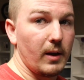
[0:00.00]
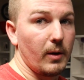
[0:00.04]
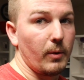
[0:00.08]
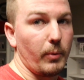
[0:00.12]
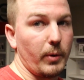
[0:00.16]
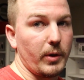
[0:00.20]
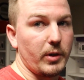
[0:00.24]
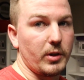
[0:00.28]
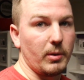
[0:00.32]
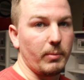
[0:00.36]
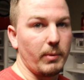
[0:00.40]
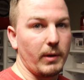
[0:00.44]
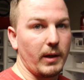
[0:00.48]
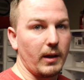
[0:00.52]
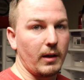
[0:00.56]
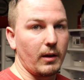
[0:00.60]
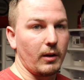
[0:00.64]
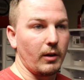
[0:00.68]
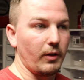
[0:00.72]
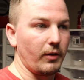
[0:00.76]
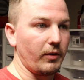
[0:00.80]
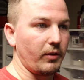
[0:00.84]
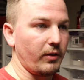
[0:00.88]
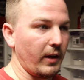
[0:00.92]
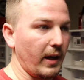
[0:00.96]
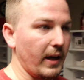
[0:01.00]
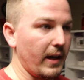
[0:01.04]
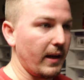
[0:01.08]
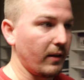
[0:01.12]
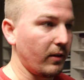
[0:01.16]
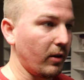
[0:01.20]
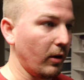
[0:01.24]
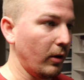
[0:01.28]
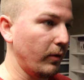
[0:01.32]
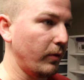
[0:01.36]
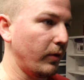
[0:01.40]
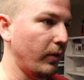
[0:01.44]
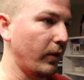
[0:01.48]
We should be getting close to eggs,
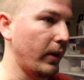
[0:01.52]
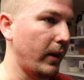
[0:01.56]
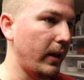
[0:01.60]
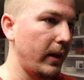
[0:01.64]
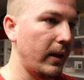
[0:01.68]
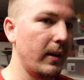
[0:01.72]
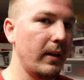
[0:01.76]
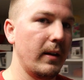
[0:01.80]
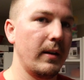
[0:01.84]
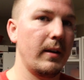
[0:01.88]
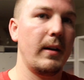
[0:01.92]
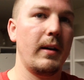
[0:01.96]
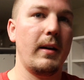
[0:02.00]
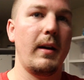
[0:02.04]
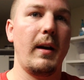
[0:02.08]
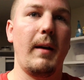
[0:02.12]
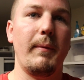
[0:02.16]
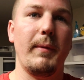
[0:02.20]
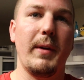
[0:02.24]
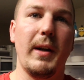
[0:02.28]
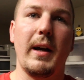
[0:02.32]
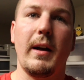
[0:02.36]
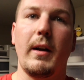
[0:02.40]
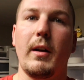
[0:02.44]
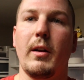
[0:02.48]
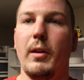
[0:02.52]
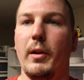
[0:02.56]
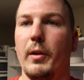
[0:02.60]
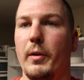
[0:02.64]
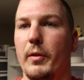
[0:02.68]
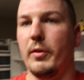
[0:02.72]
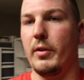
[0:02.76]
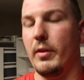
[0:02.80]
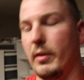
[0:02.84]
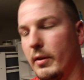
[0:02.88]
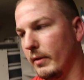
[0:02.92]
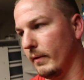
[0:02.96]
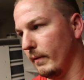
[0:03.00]
hopefully. I mean, not
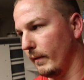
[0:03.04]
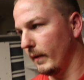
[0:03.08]
close